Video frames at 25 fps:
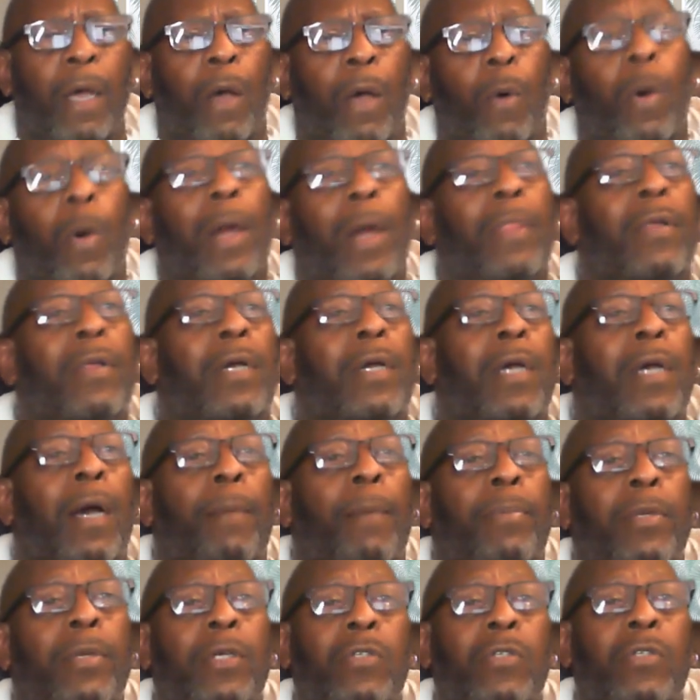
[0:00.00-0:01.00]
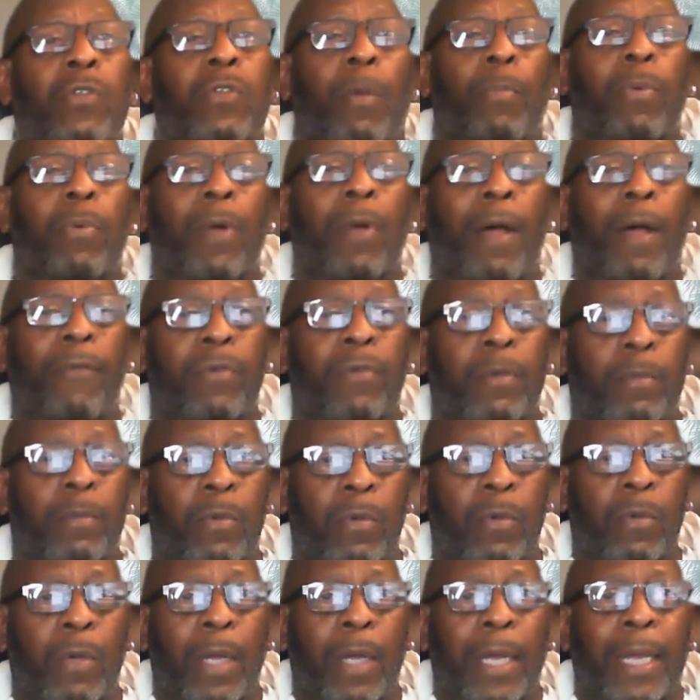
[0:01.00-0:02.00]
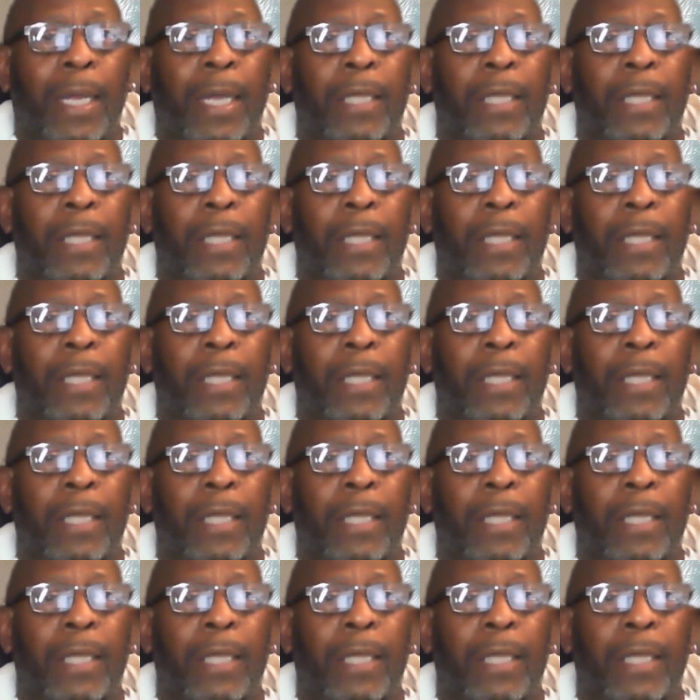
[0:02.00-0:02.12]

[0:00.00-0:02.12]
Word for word: while the companies are profitable